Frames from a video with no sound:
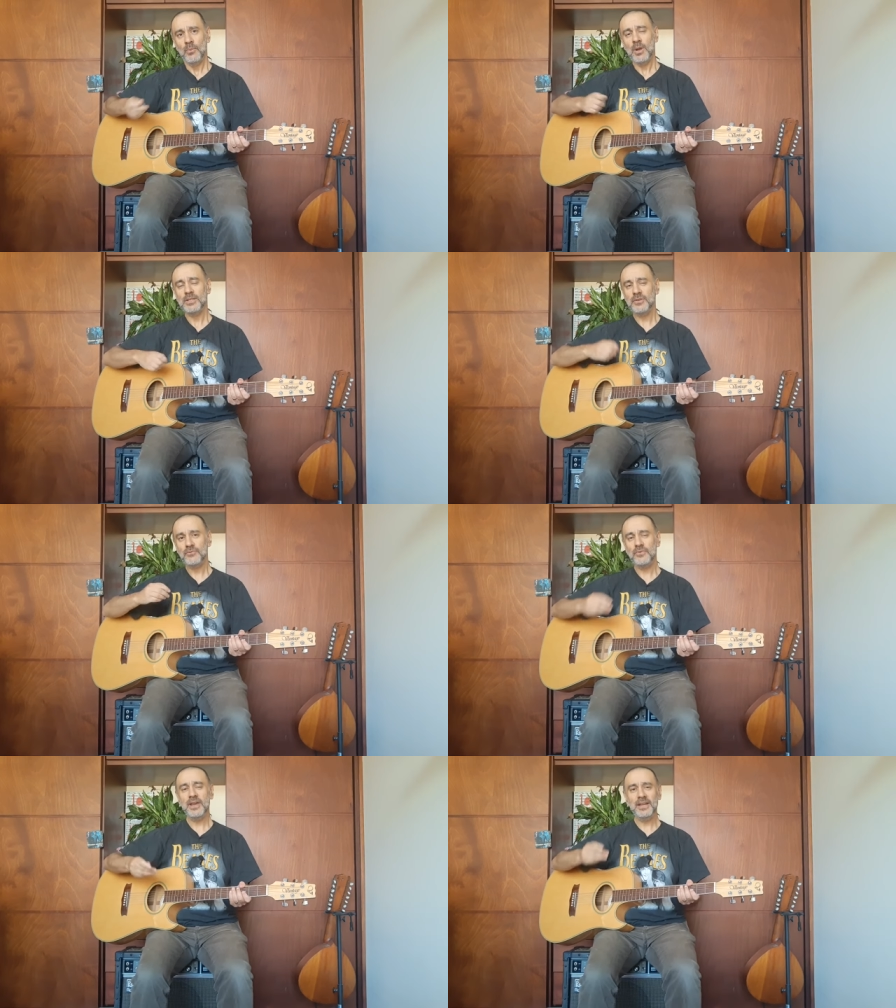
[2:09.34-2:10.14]
Well, it's a
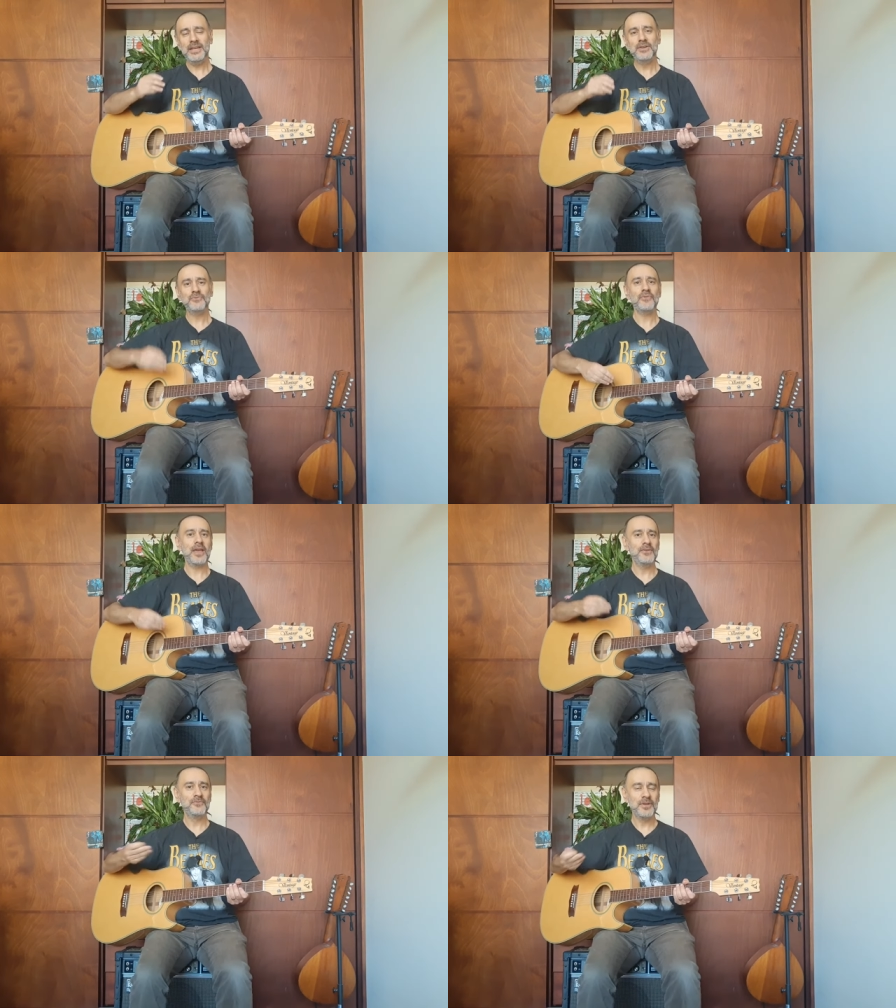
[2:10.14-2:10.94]
really
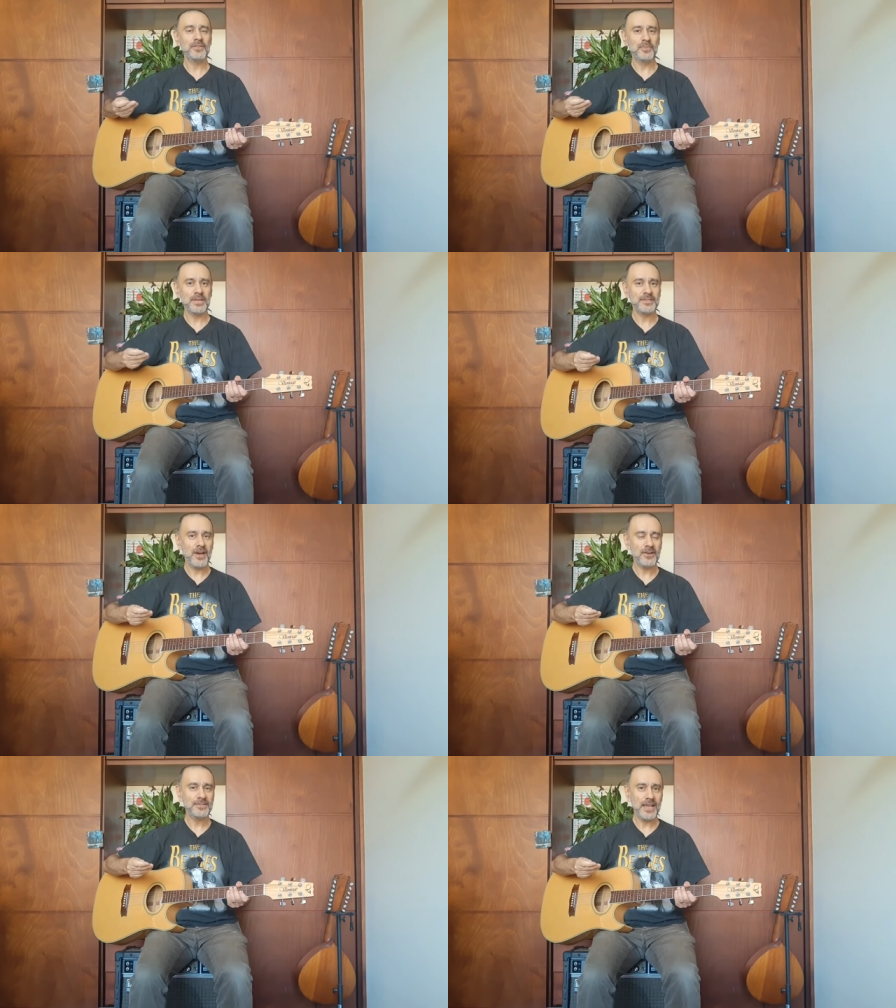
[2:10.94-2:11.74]
great rhythm
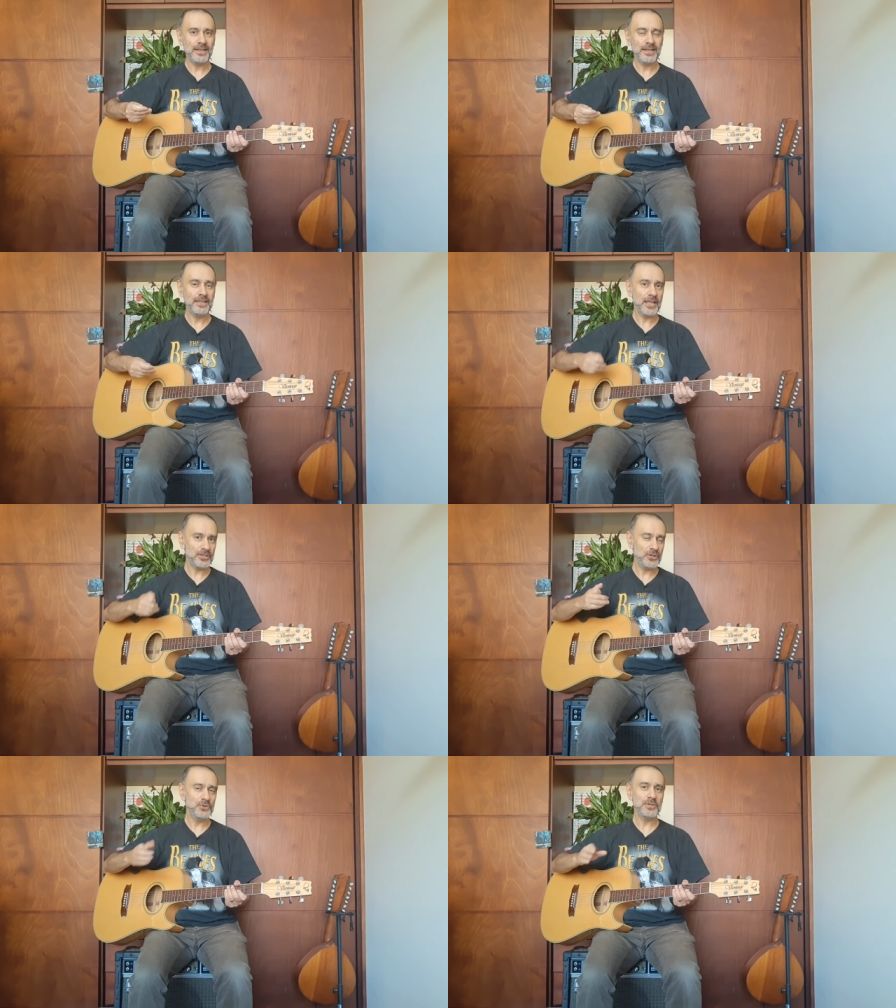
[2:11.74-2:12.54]
guitar technique
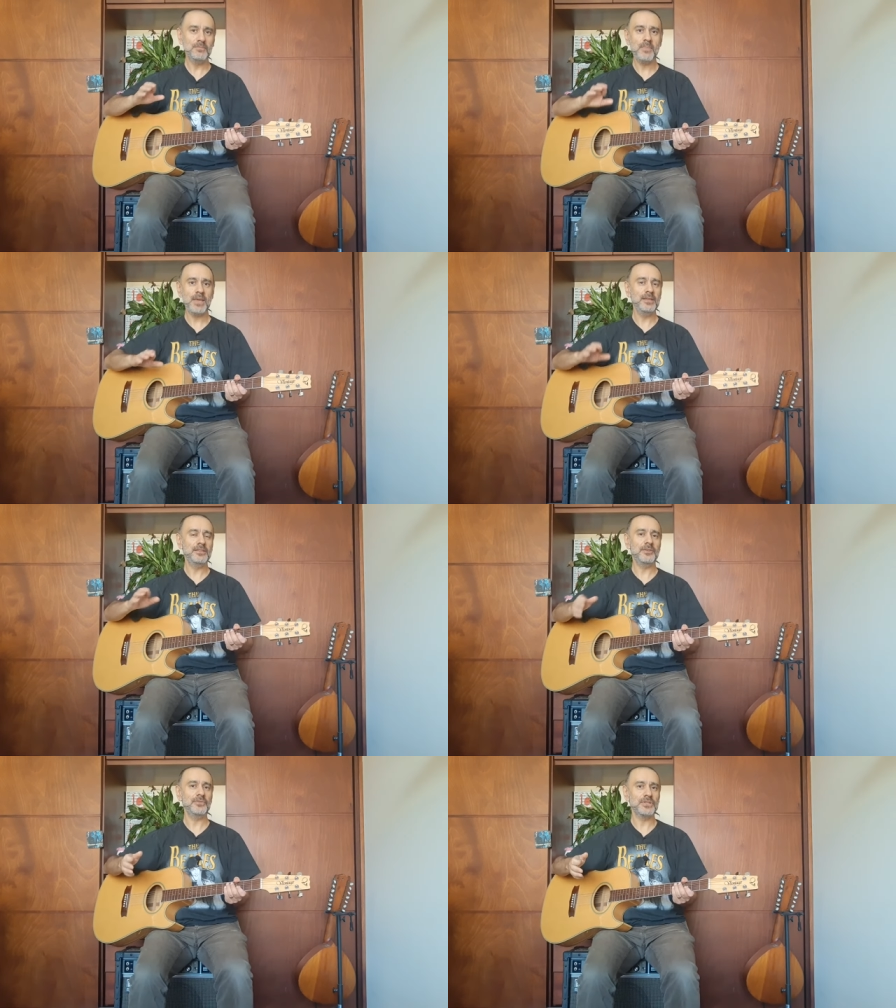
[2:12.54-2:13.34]
that's used in many
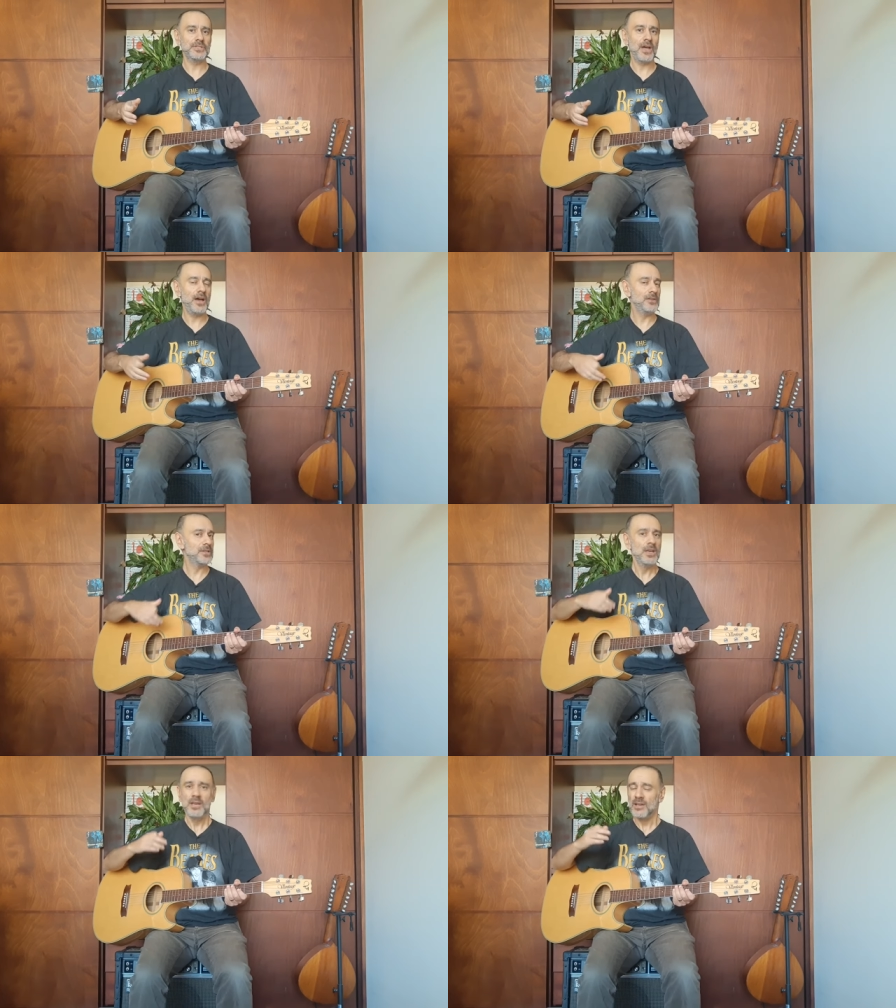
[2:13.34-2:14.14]
different styles,
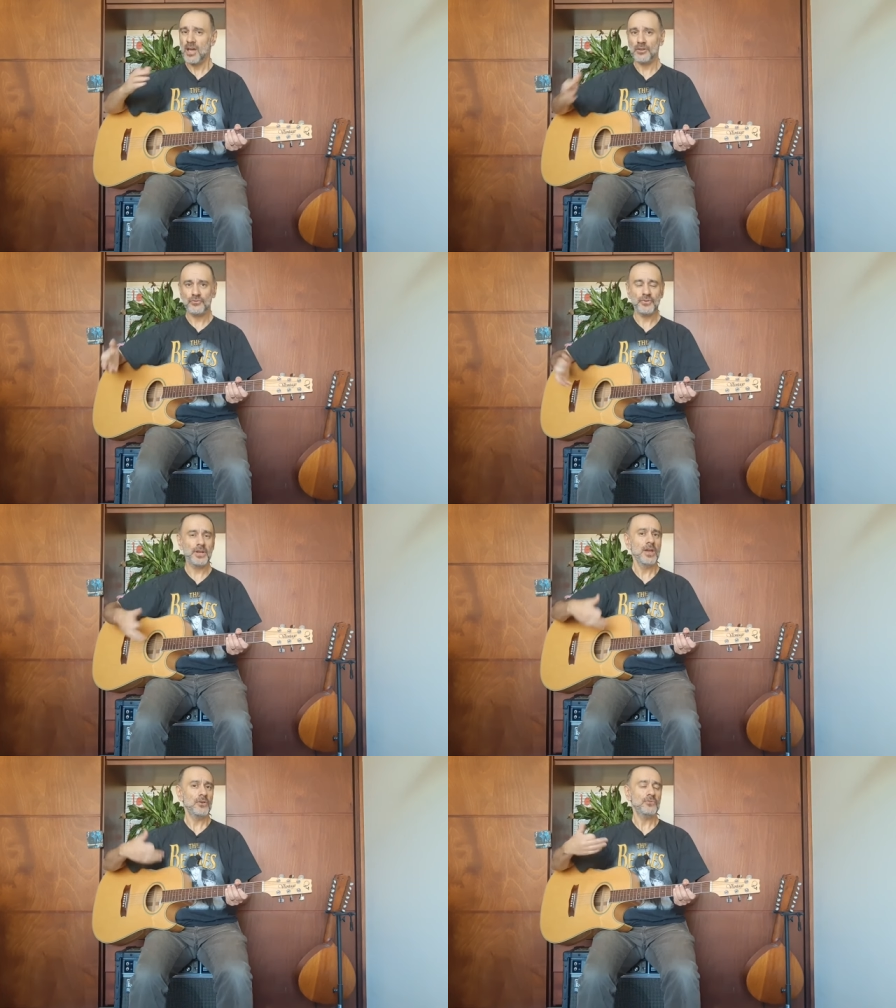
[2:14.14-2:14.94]

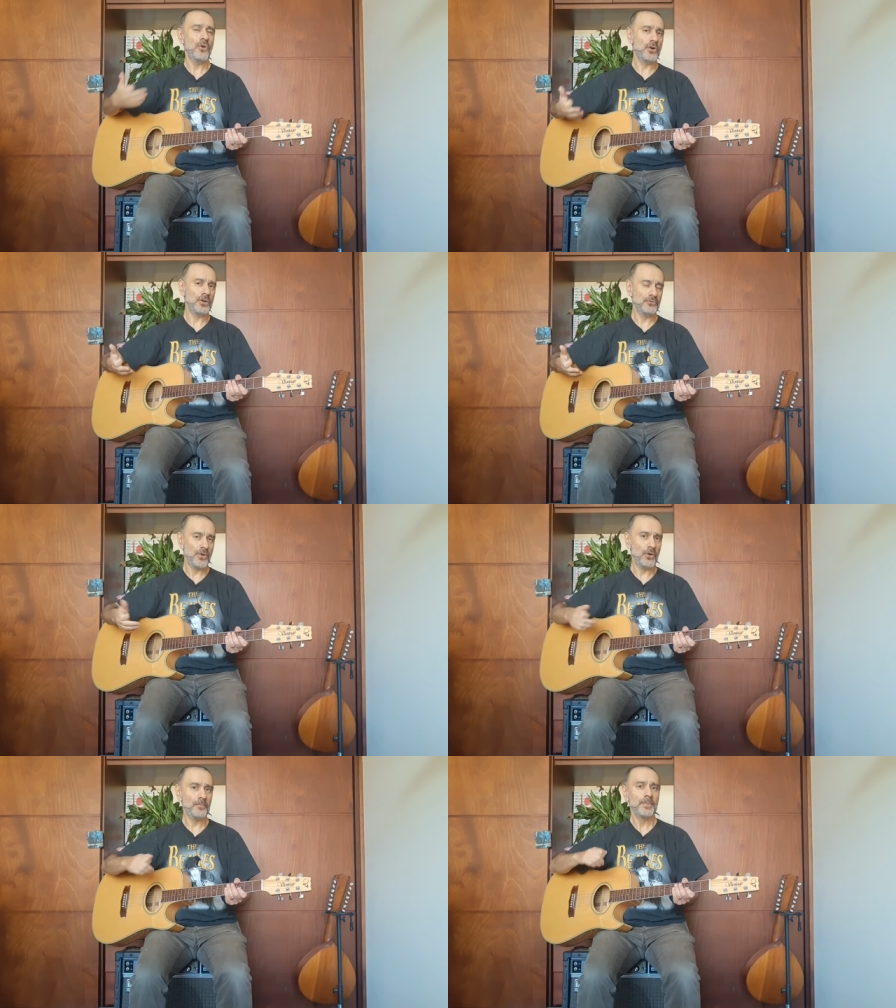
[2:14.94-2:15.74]
country, rock and
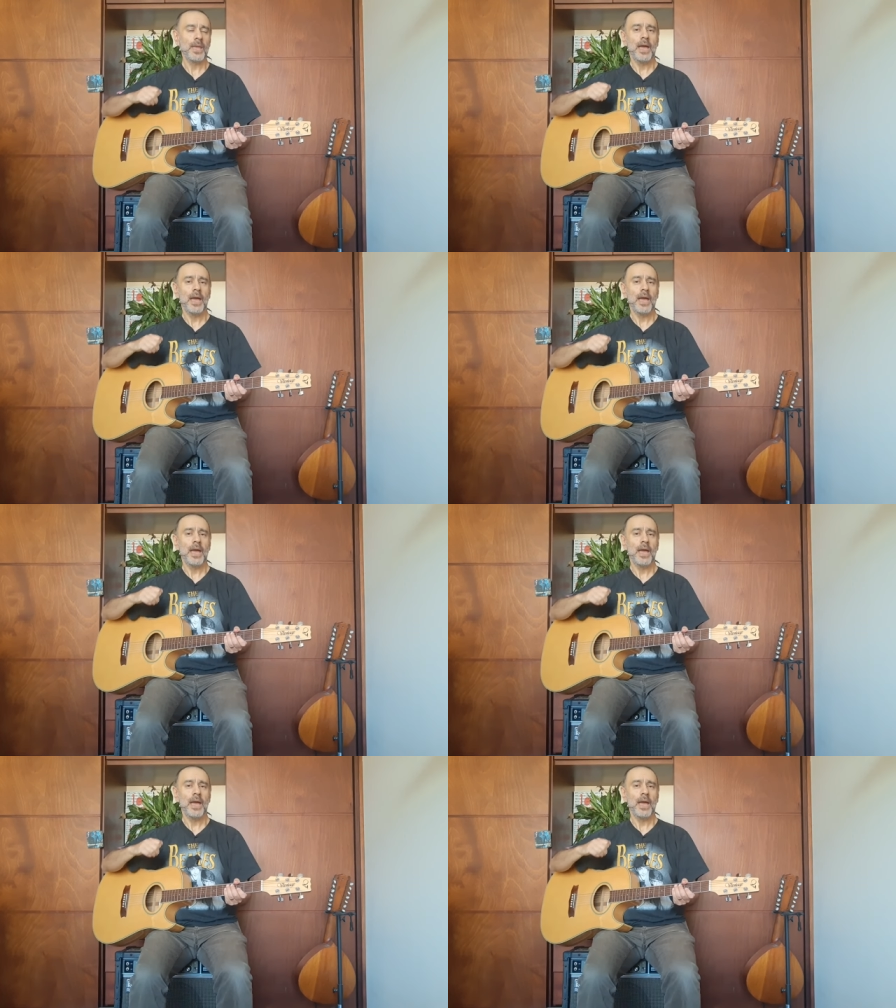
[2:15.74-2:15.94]
roll.